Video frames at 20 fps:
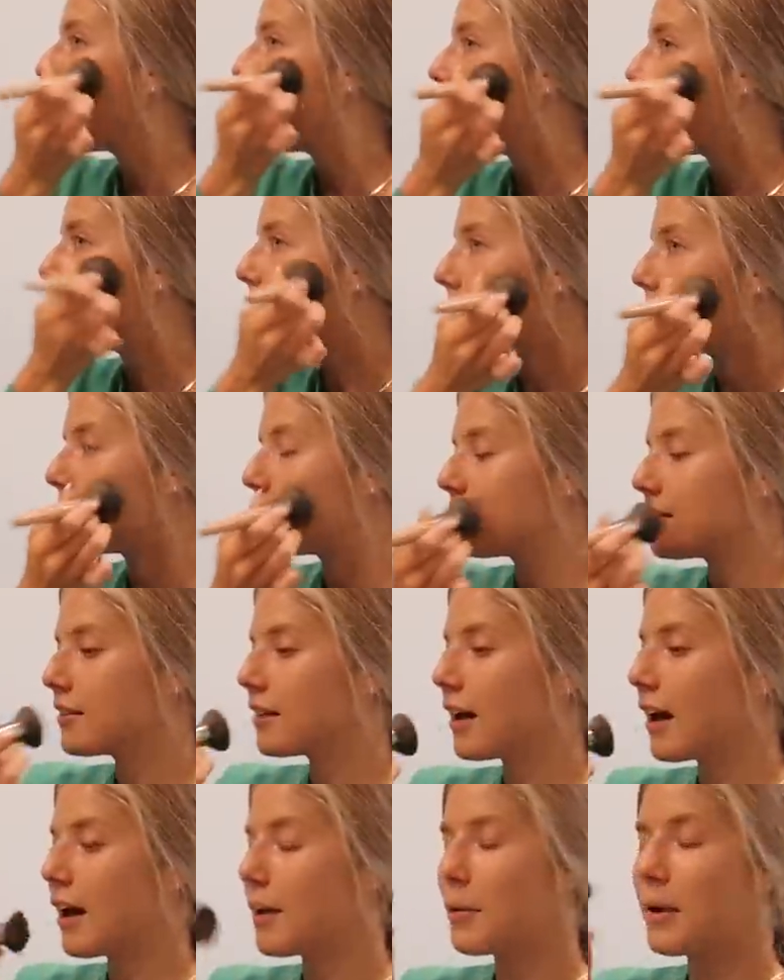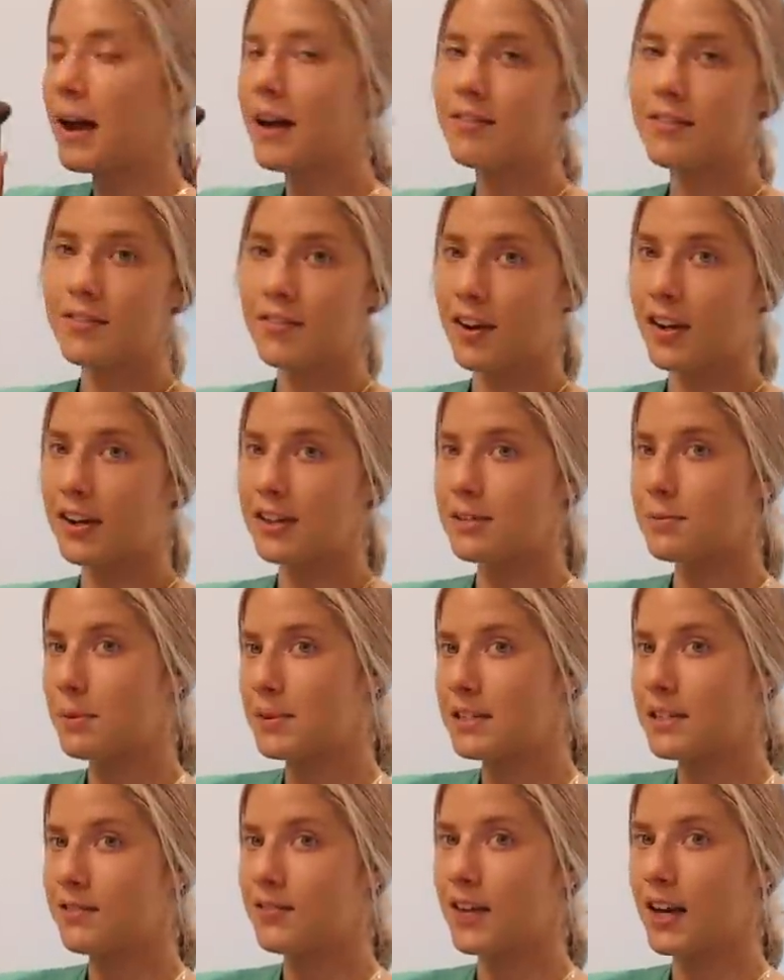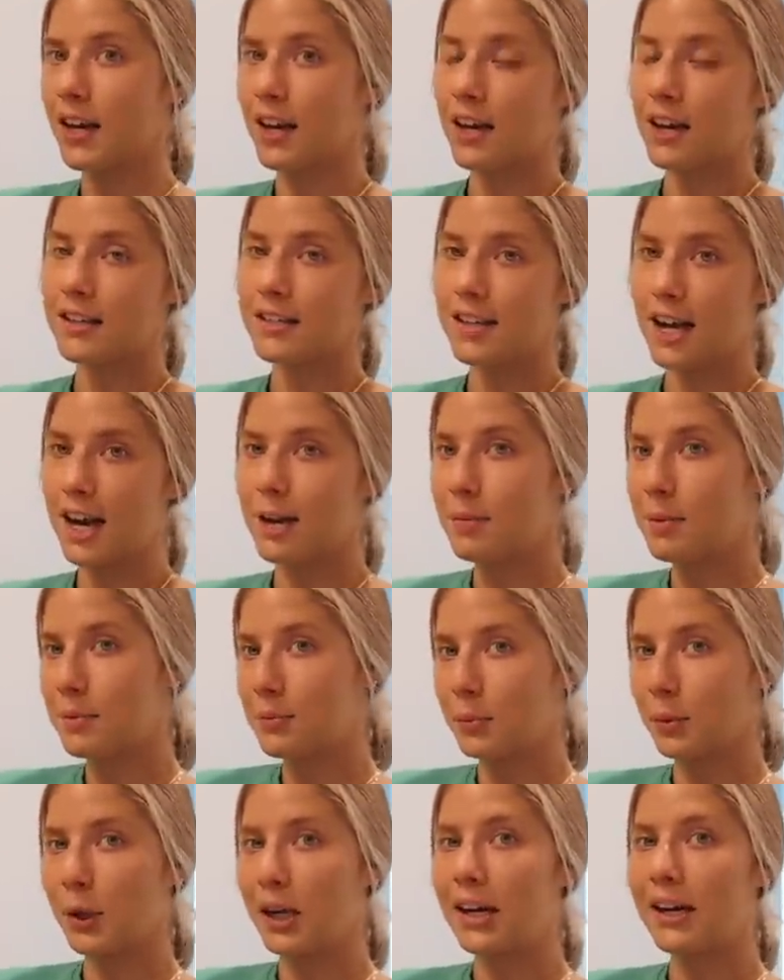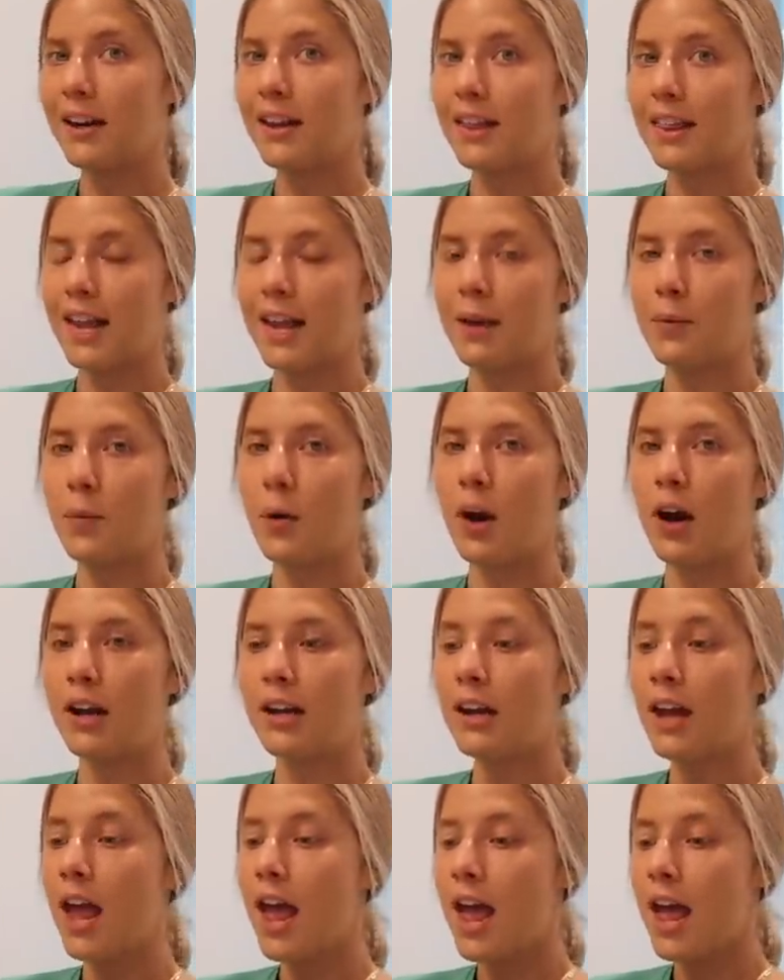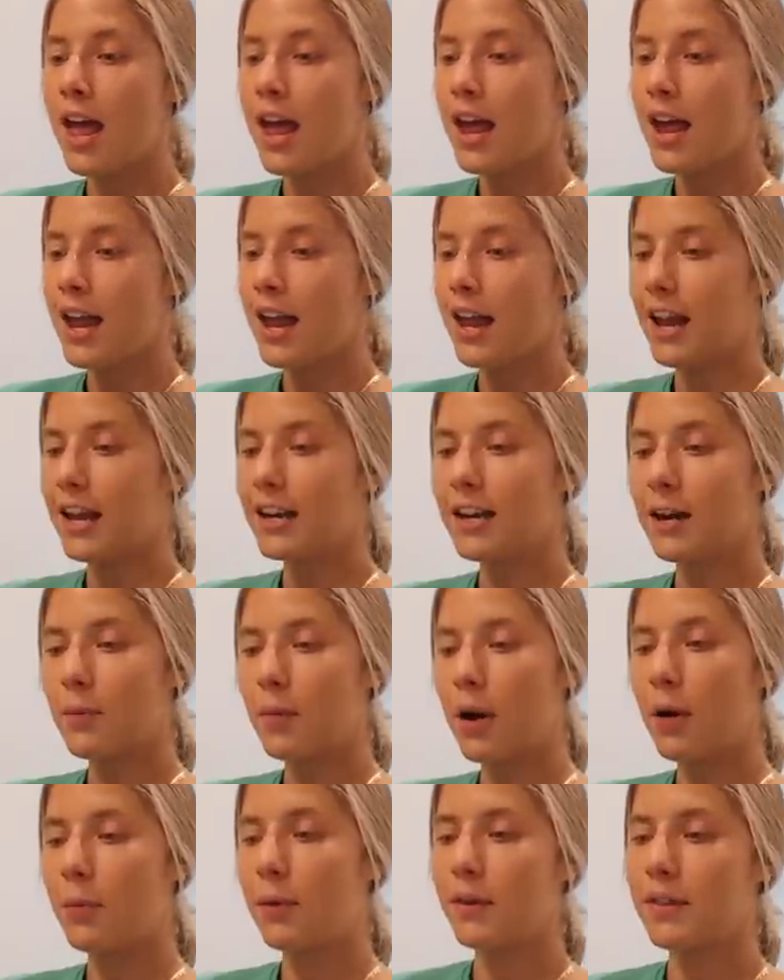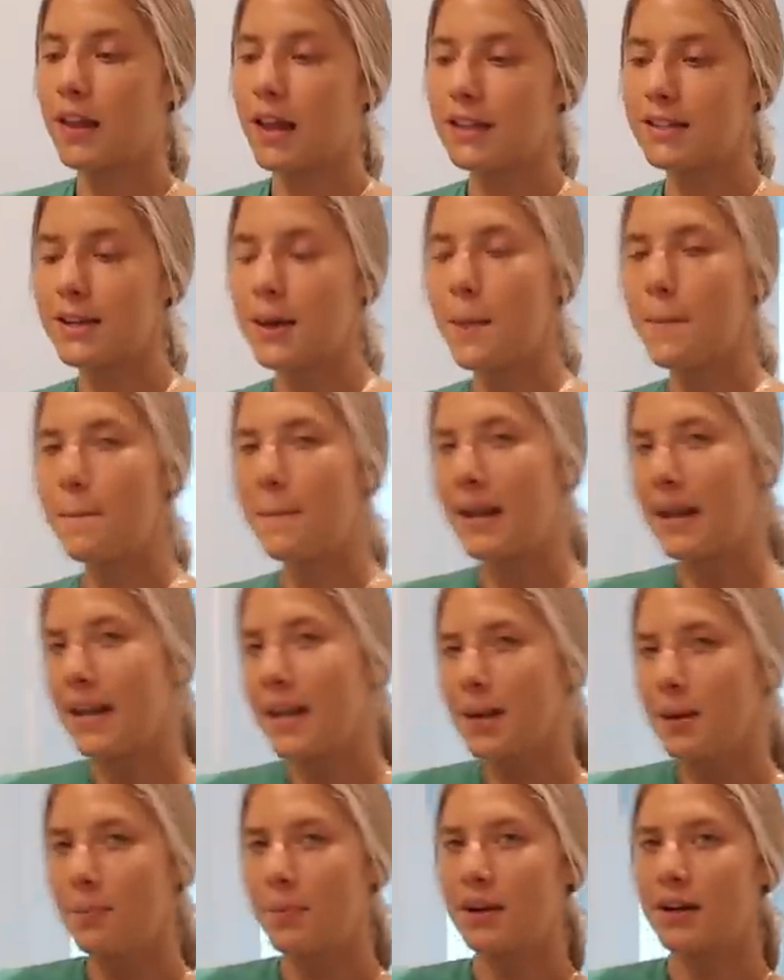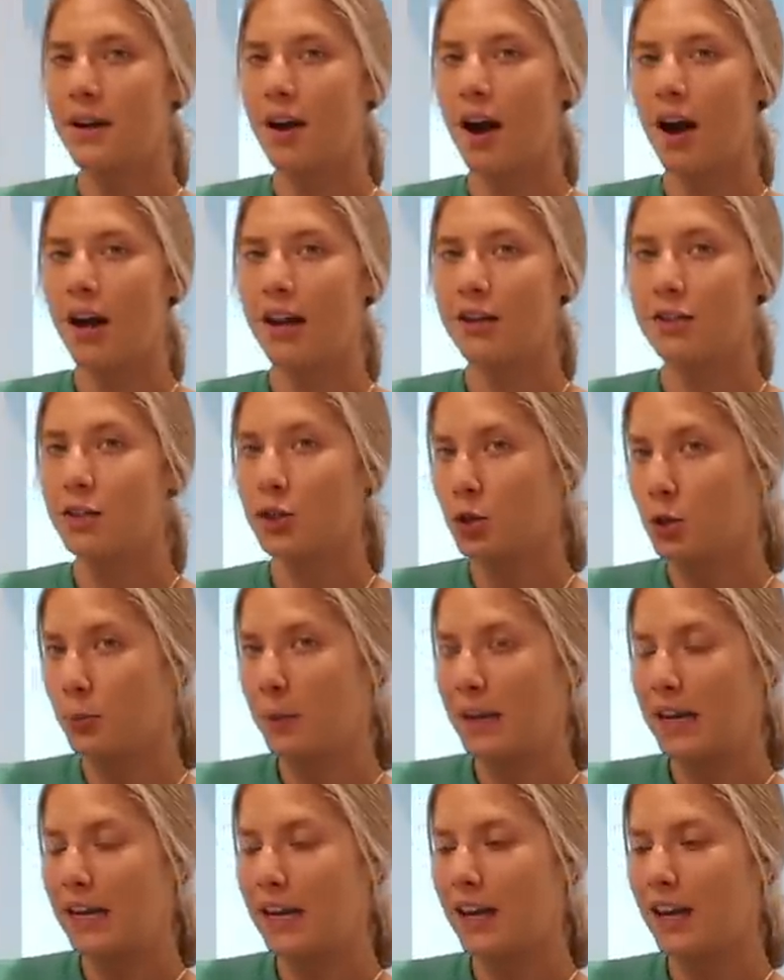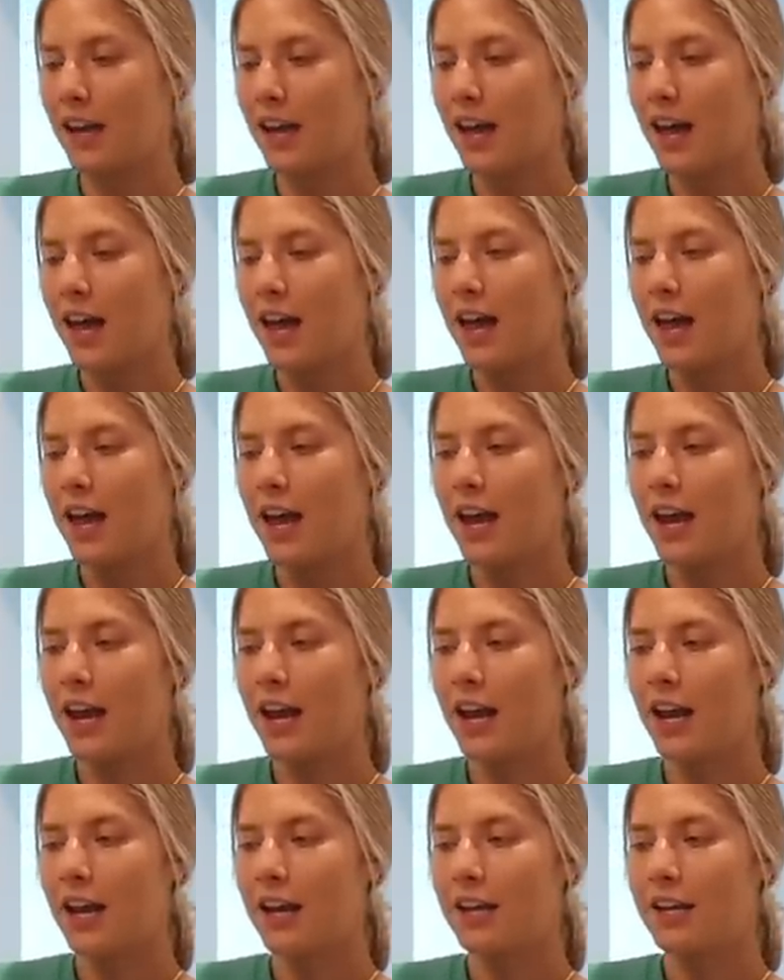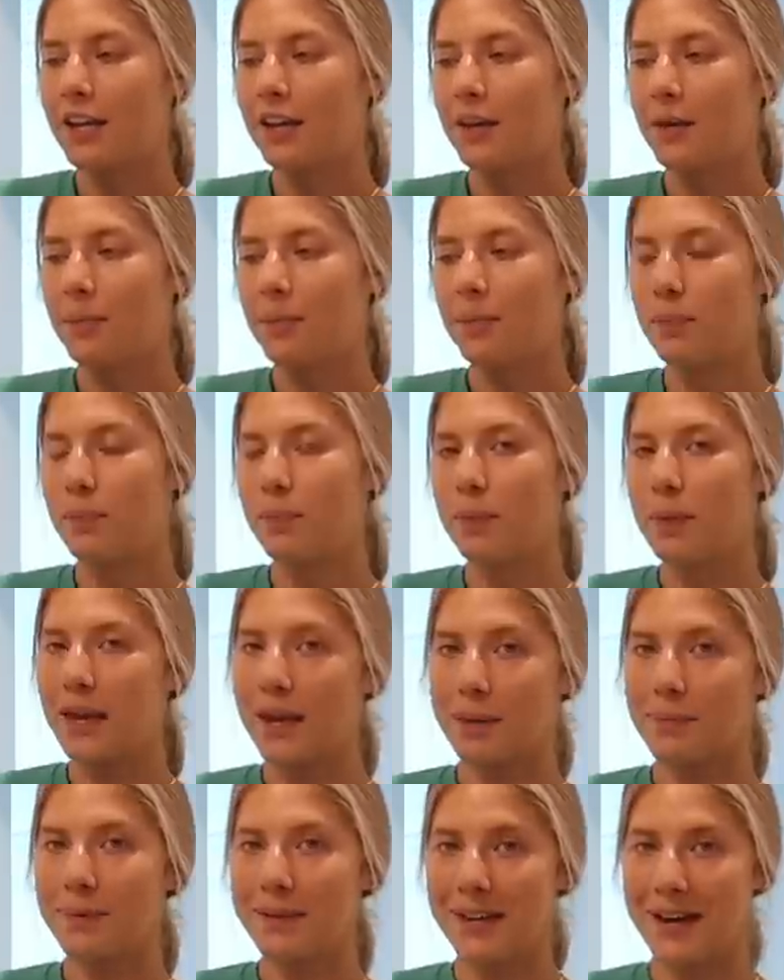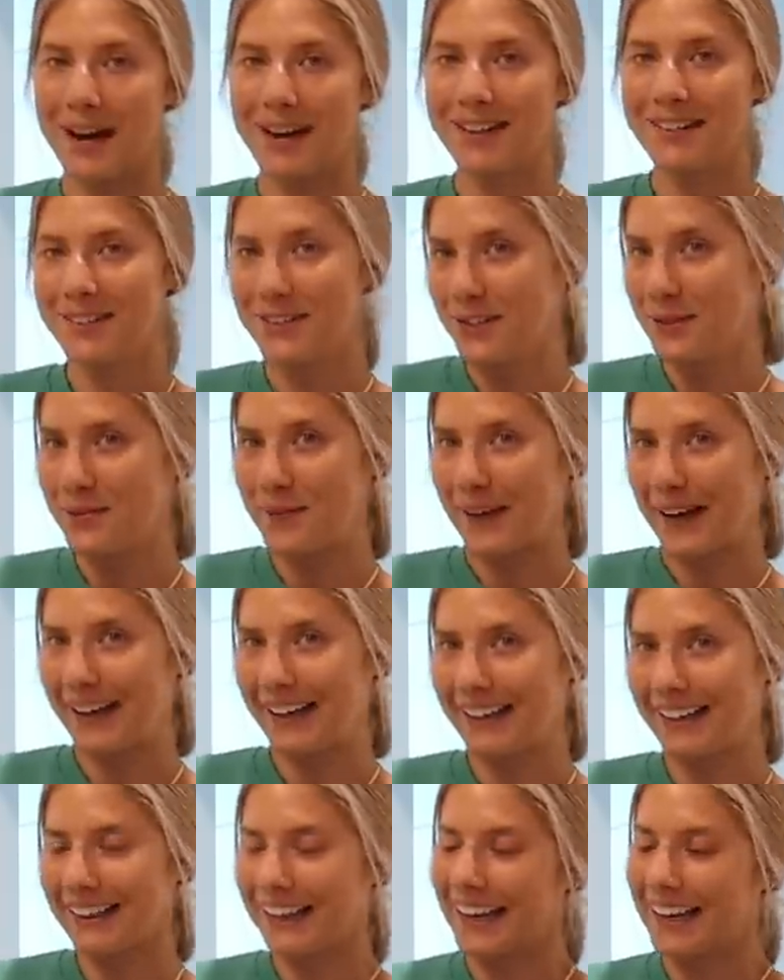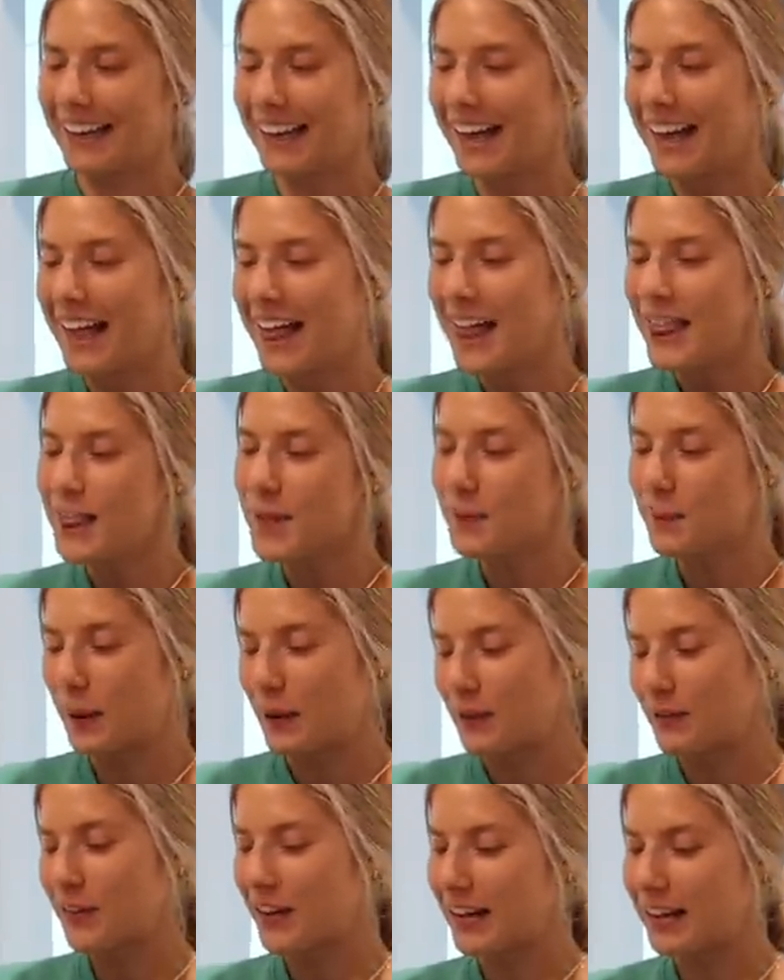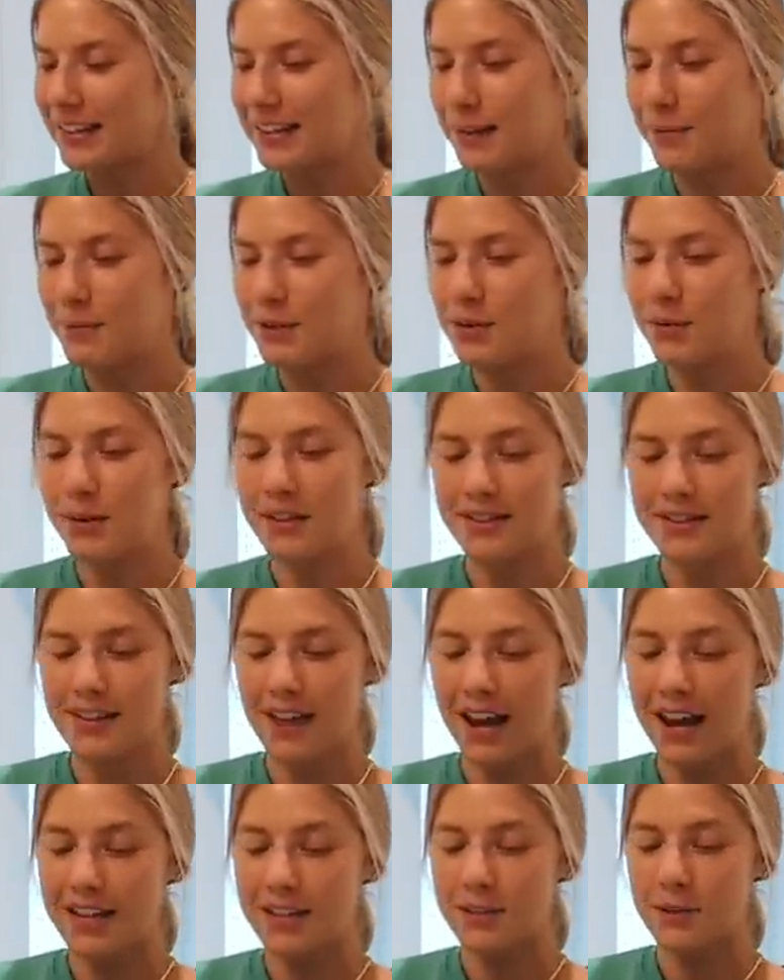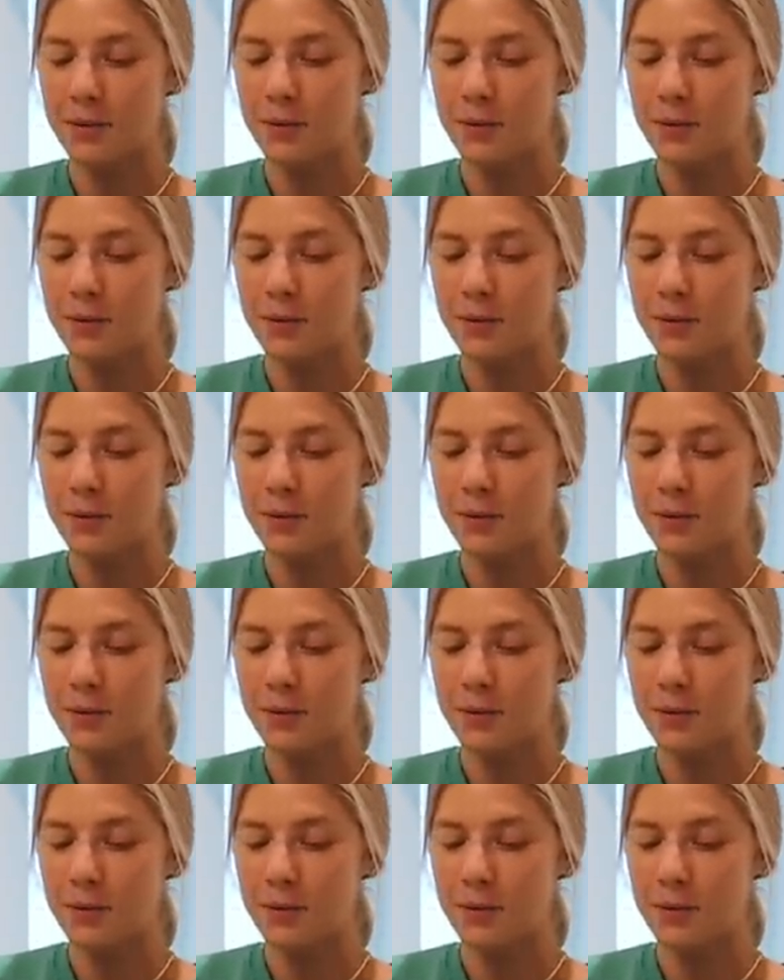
And I have a very specific type and breed that I want. And I want one that's mini, but not too mini. And big, but not too big. Like the perfect in-between size.